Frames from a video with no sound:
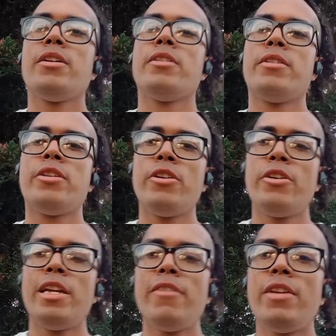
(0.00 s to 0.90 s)
Good
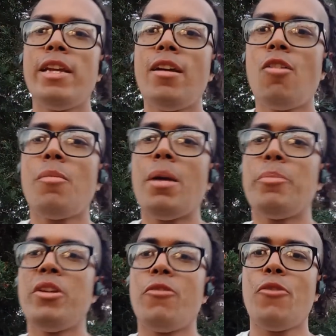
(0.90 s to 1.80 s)
evening, all my
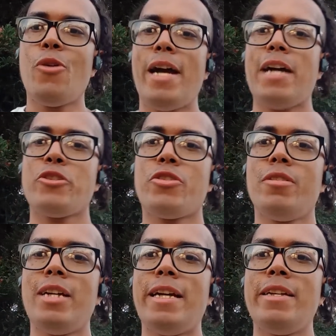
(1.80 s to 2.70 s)
beautiful
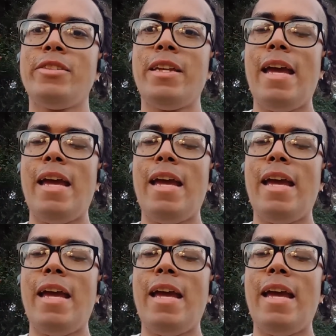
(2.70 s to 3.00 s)
Astralites,